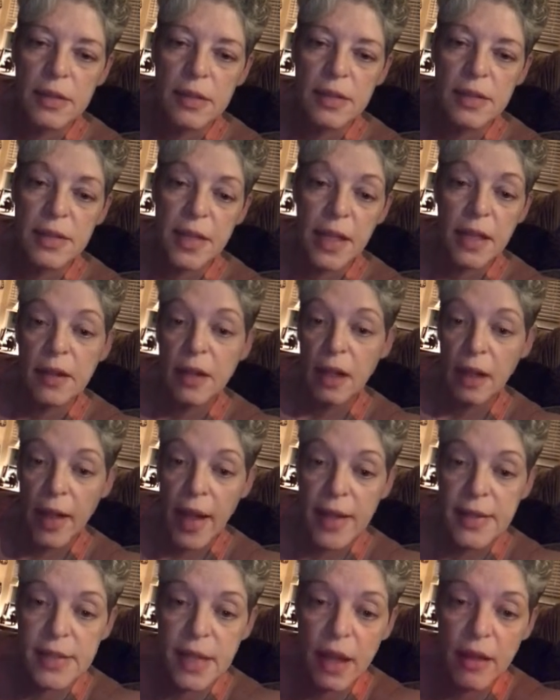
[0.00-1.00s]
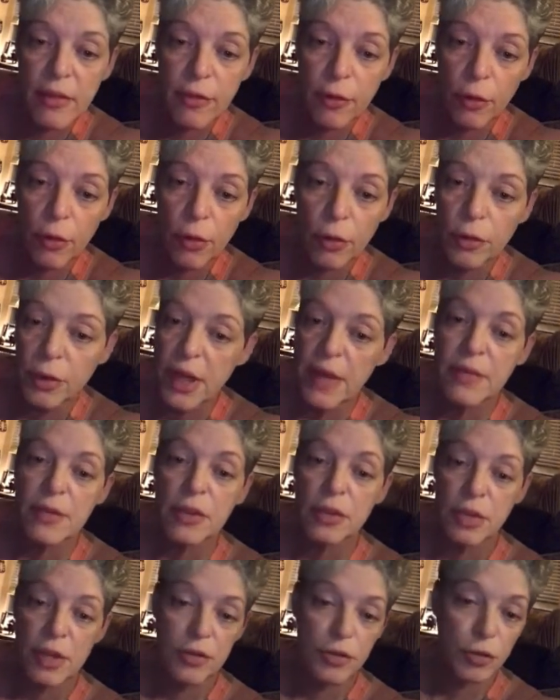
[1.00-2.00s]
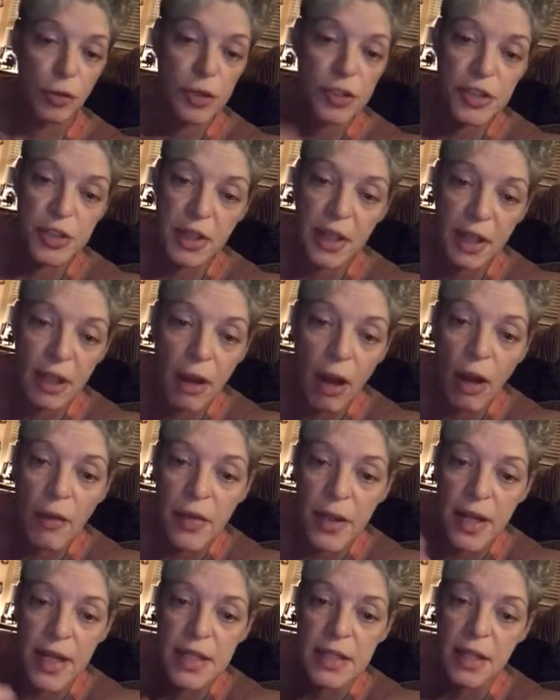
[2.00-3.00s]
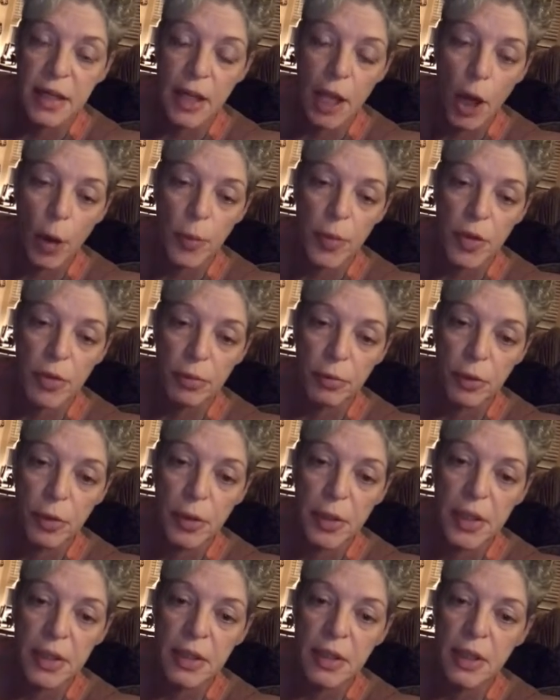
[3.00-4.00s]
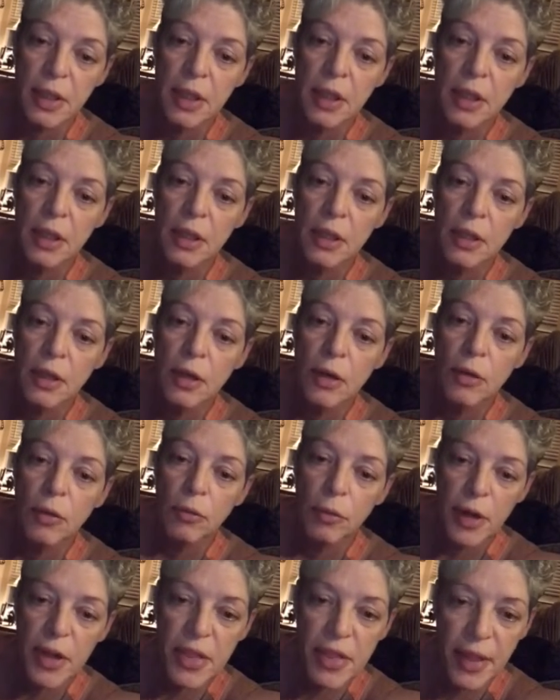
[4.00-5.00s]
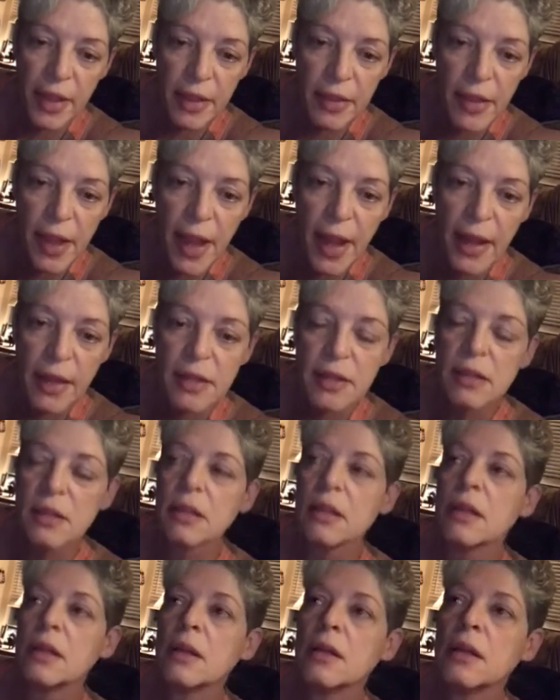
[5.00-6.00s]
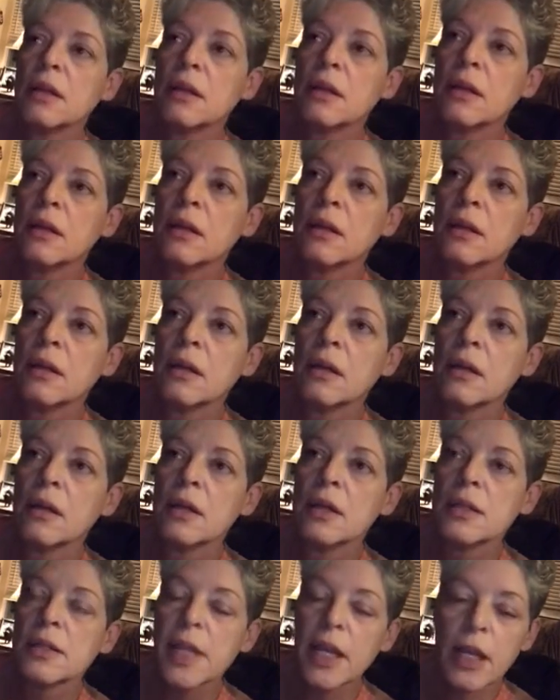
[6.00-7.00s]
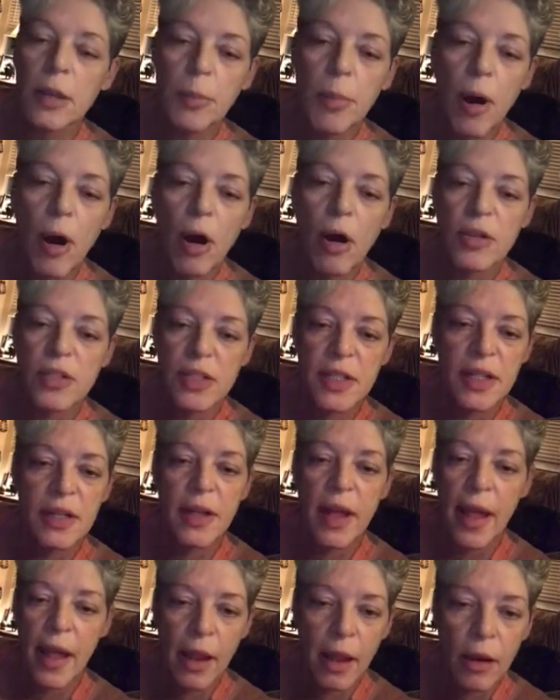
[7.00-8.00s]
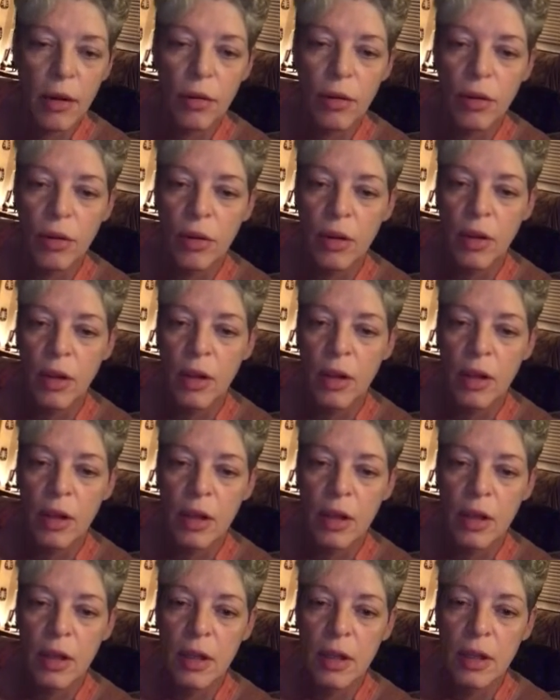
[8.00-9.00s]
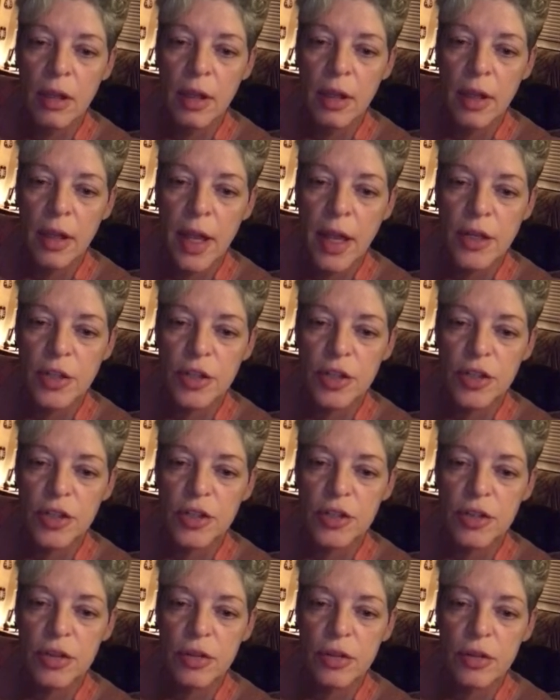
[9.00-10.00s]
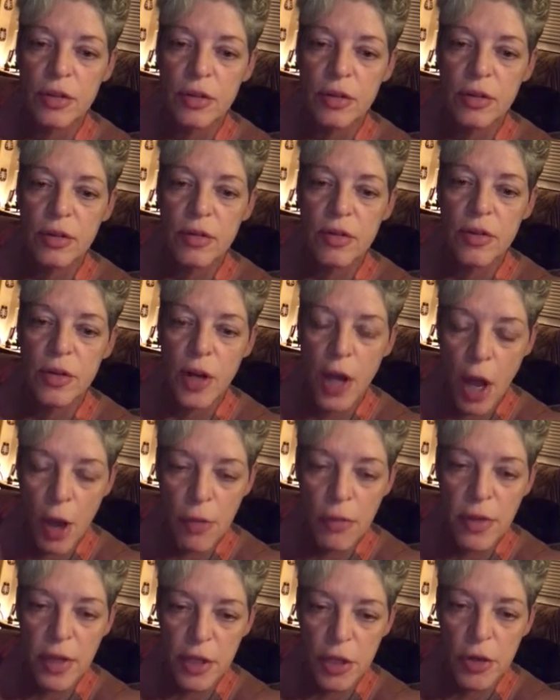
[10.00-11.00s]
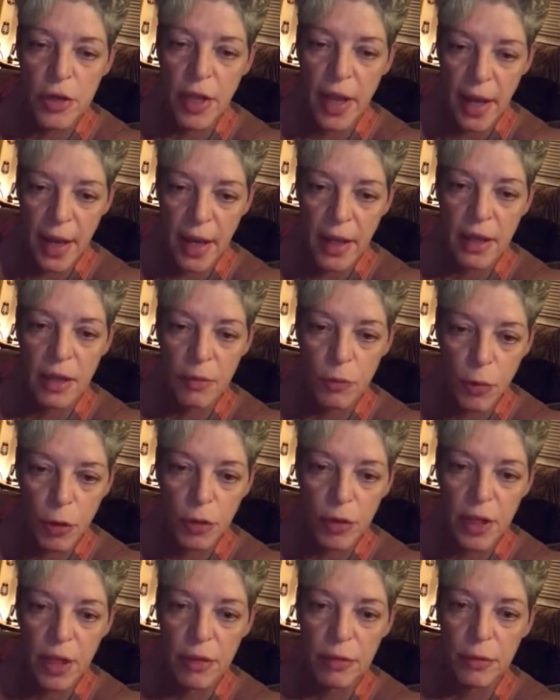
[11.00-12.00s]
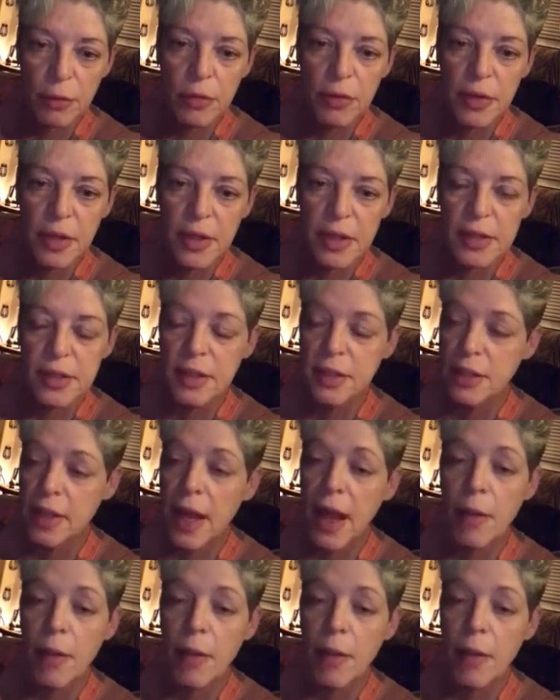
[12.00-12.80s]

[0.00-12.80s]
seeing the glass half full, or even in trusting in God that He's going to help you through it, rethink that. Take a pause and inhale, and just know that you can and will get through this. And